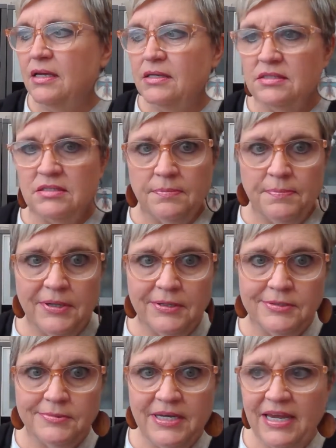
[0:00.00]

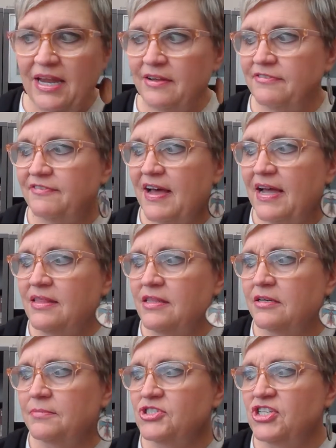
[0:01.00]
"Suppose we can't find
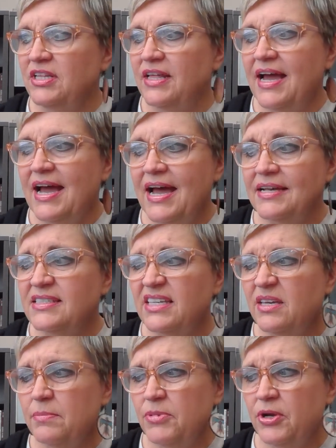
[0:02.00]
them?" Sheila asked.
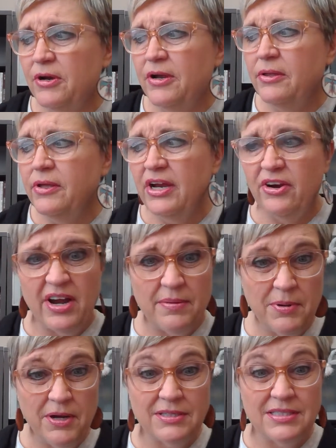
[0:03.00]
"Can Muriel and
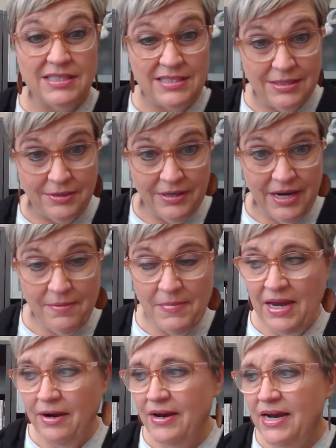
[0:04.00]
Grandpa still get
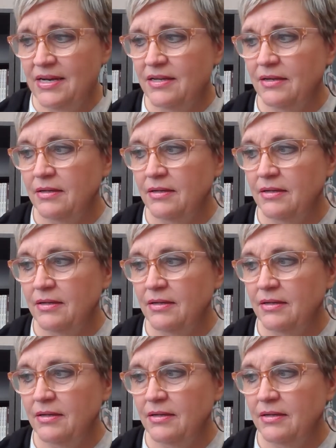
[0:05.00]
married?"